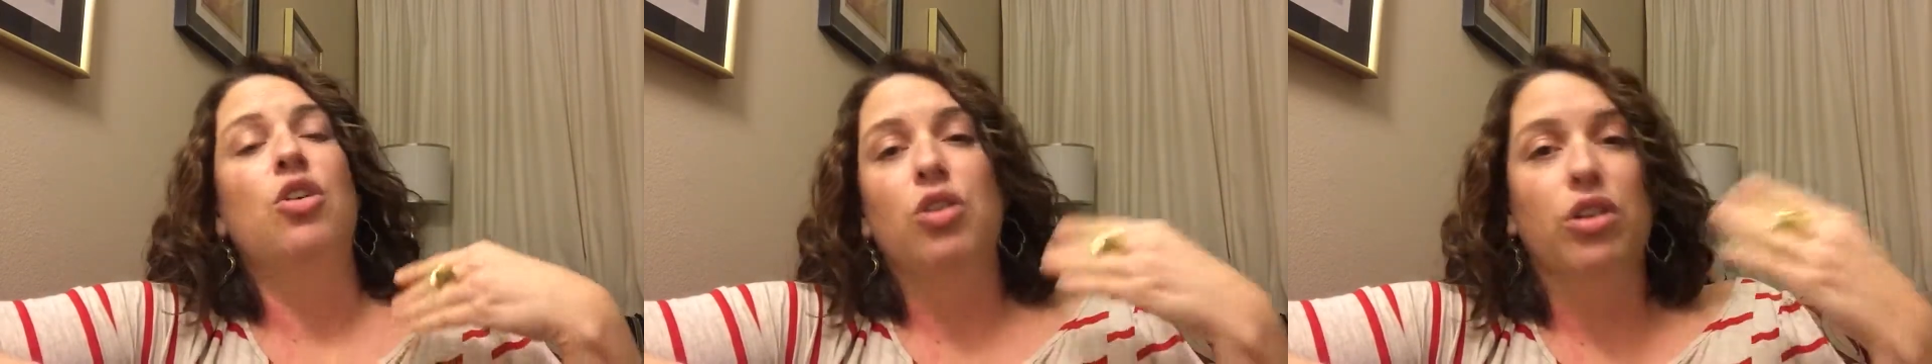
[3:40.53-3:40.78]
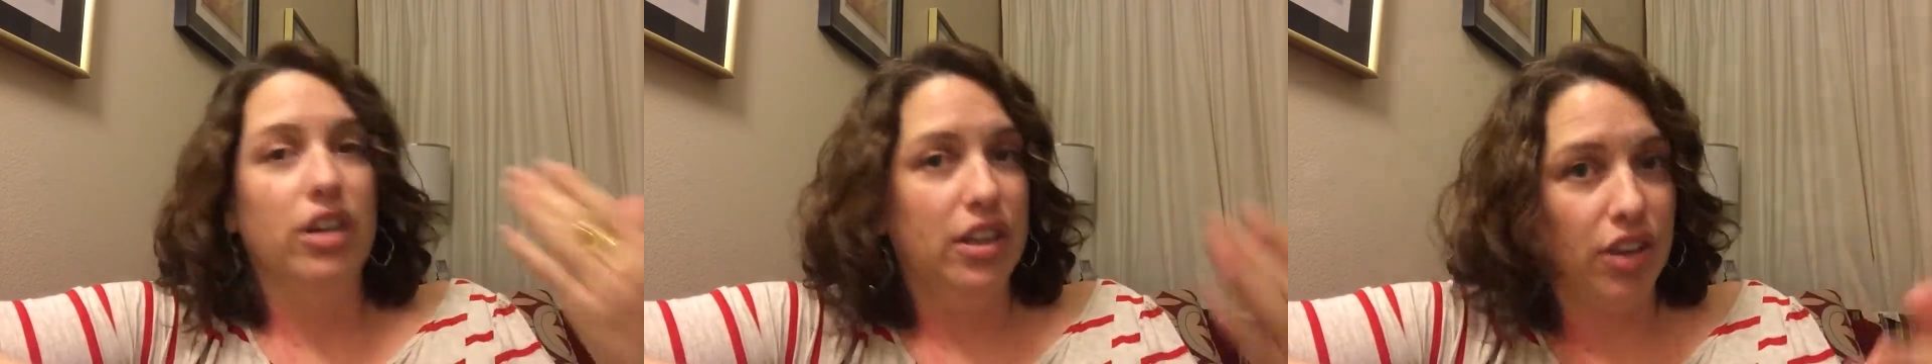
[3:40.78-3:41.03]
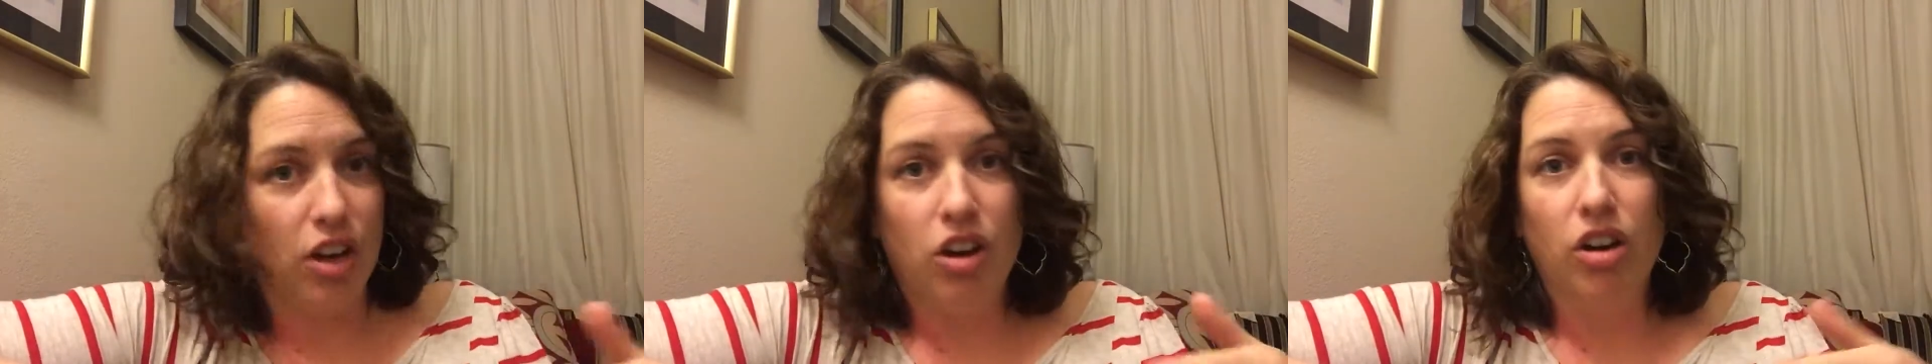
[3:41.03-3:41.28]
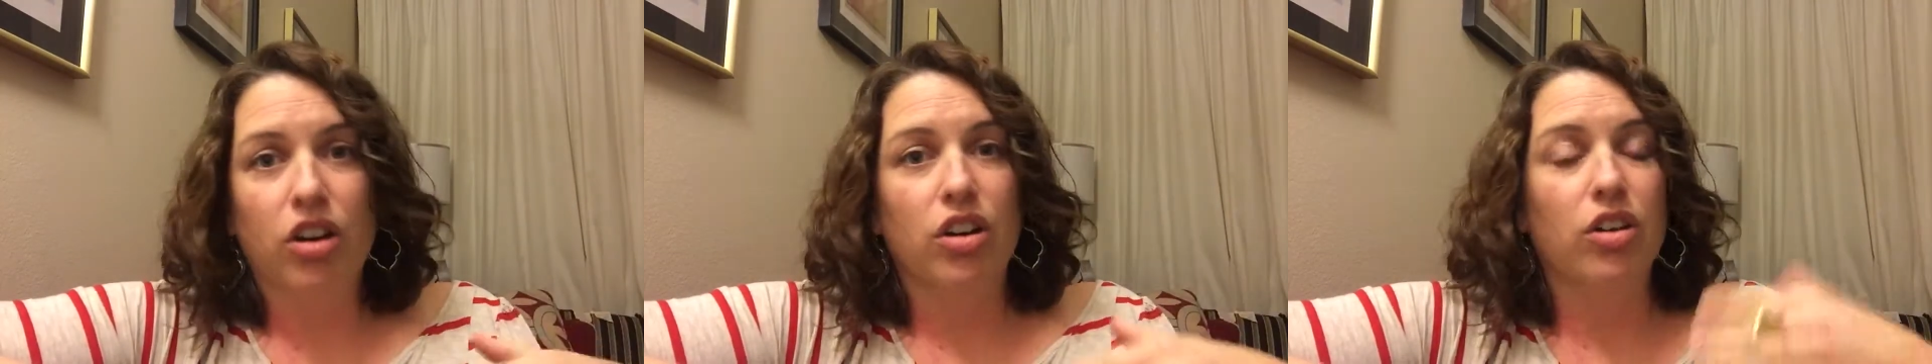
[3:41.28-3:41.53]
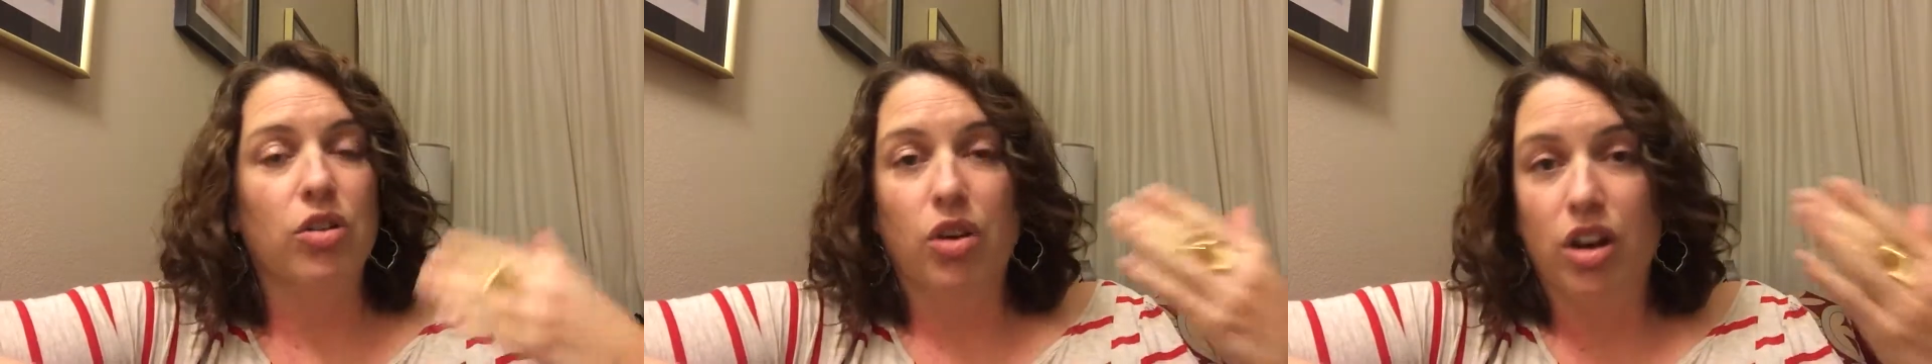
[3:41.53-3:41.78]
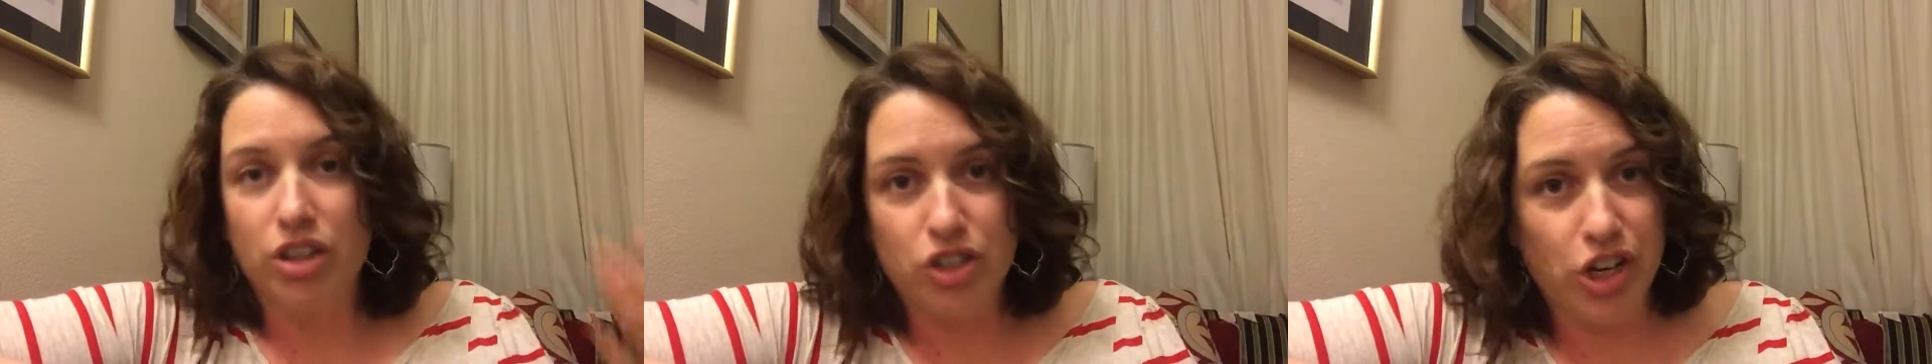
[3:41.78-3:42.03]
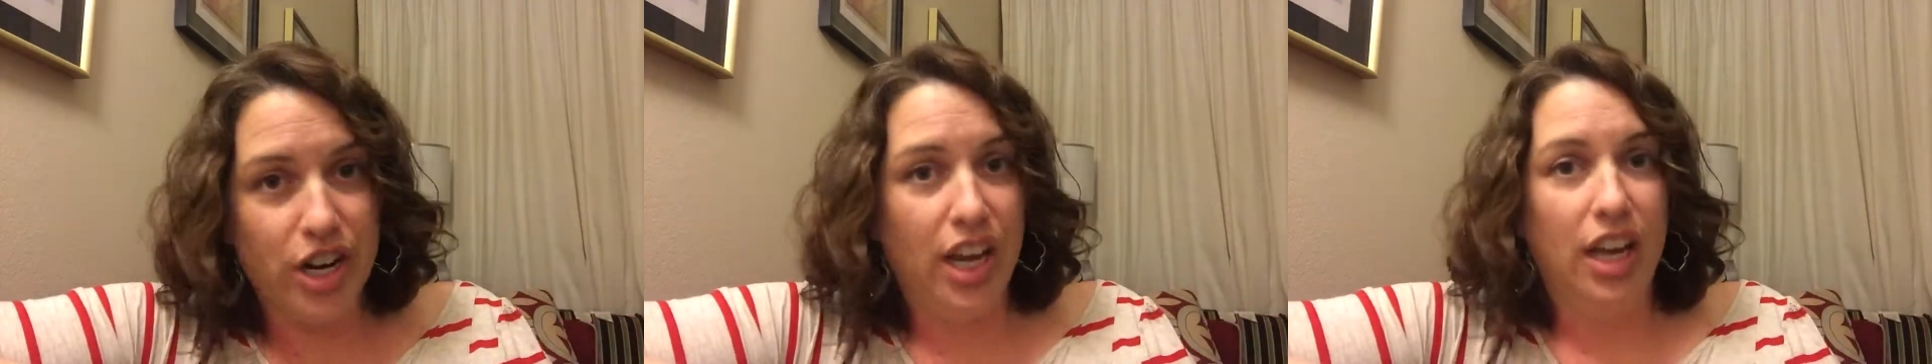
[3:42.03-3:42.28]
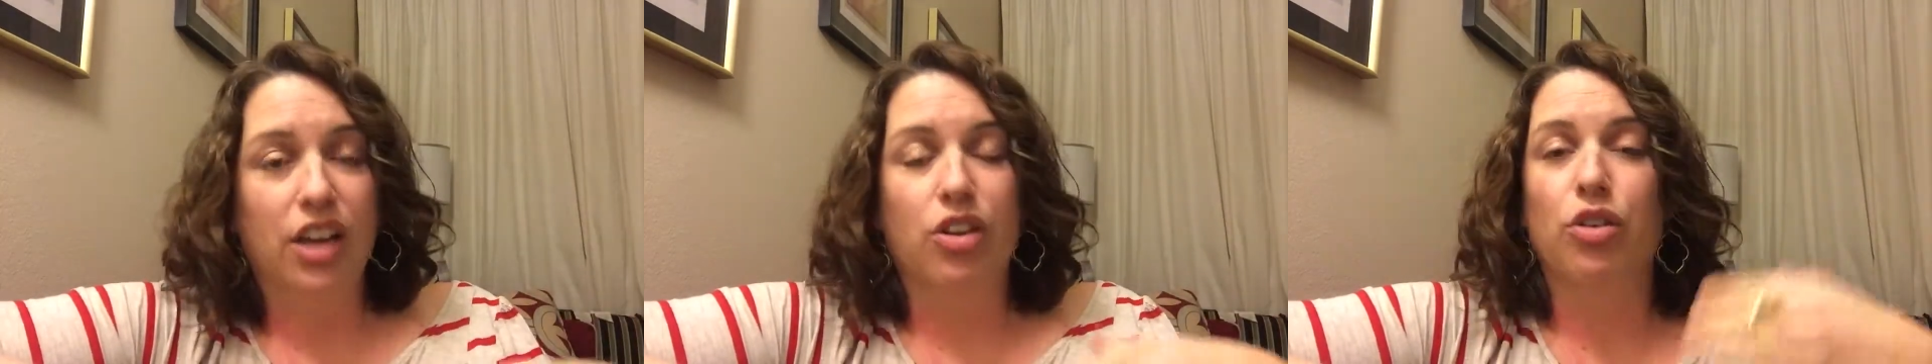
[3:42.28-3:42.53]
or in the car or on a
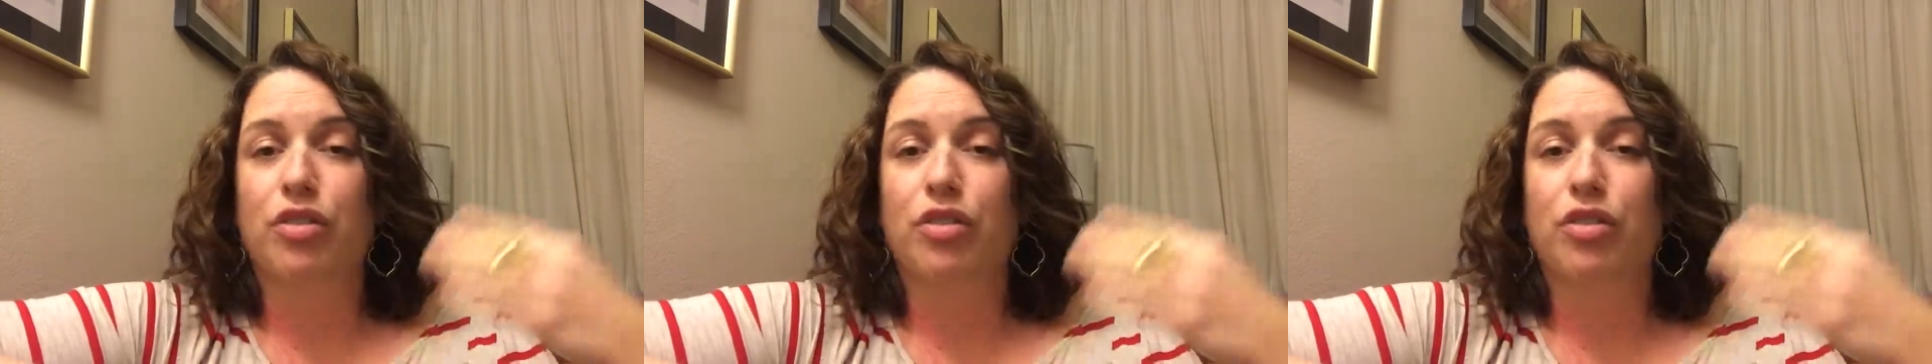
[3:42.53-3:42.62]
train